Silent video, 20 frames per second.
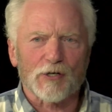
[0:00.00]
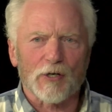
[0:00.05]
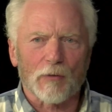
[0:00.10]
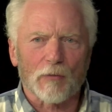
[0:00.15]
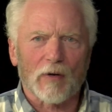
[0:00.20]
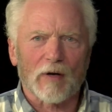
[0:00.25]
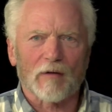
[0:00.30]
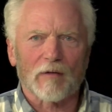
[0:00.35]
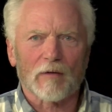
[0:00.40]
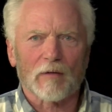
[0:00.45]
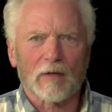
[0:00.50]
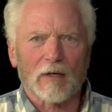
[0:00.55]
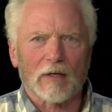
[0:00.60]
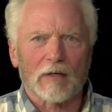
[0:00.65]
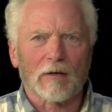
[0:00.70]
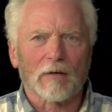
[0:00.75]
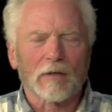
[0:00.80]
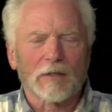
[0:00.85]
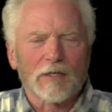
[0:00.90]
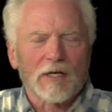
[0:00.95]
And you want to you
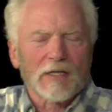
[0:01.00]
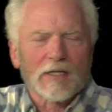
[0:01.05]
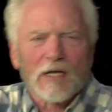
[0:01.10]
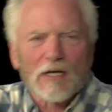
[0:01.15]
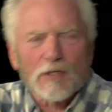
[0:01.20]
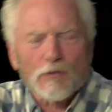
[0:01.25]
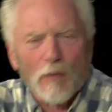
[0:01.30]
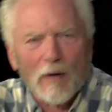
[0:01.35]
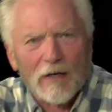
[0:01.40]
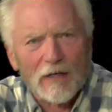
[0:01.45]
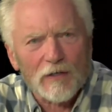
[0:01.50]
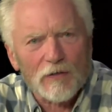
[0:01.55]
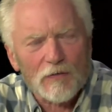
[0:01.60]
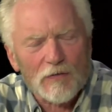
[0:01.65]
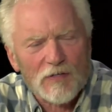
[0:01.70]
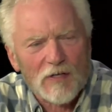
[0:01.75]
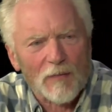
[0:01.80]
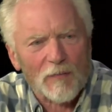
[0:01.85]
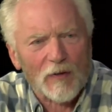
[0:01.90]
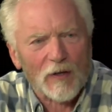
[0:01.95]
got they just want to do
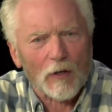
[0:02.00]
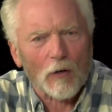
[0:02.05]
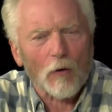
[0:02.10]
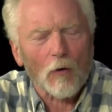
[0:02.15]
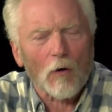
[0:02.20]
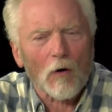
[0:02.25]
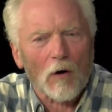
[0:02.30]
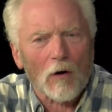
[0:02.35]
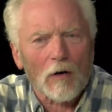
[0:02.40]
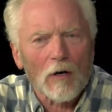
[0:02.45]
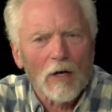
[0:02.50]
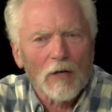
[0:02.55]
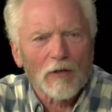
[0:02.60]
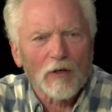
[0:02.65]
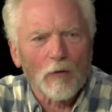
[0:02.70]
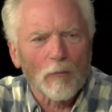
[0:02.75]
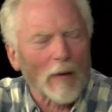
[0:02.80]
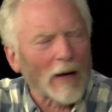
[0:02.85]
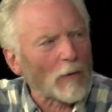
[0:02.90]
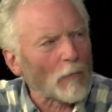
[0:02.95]
something, or
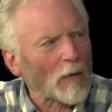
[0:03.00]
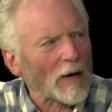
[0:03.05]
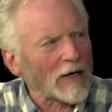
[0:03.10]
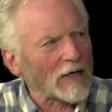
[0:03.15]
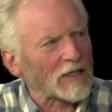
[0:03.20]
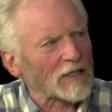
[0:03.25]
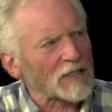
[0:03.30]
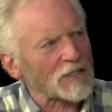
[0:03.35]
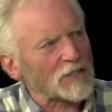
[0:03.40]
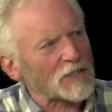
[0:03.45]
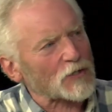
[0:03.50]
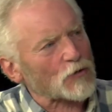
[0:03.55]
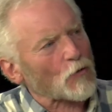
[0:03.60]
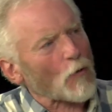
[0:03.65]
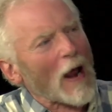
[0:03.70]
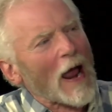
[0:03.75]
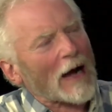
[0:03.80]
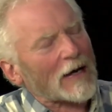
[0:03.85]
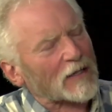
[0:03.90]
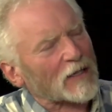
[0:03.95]
you might want to
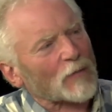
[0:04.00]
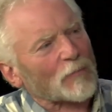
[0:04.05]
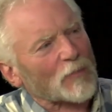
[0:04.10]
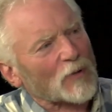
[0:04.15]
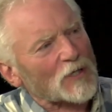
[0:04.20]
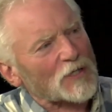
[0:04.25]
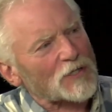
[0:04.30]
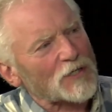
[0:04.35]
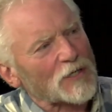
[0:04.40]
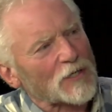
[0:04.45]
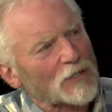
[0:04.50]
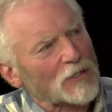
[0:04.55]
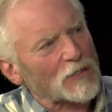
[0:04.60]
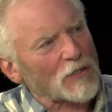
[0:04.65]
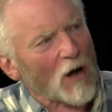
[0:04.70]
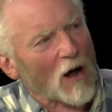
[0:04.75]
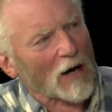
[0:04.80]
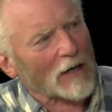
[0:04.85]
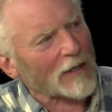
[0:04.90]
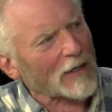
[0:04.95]
distract the person you're
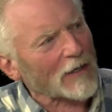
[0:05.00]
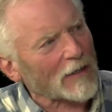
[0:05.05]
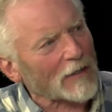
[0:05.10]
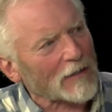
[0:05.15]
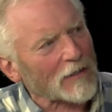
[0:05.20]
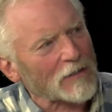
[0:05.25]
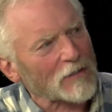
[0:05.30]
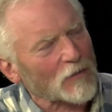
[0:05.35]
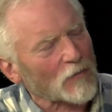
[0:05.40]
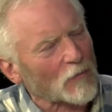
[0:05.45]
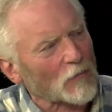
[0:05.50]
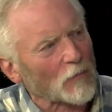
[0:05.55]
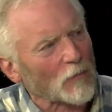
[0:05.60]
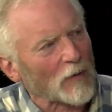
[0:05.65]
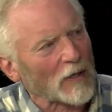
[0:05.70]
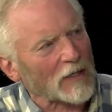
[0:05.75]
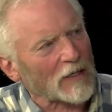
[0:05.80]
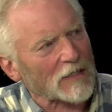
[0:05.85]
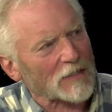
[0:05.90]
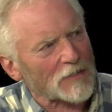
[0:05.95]
talking to
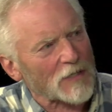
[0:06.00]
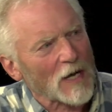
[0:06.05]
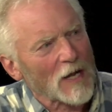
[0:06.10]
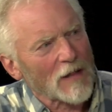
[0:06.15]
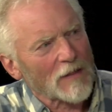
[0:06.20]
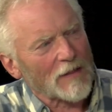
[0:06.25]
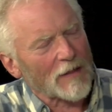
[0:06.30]
because yep.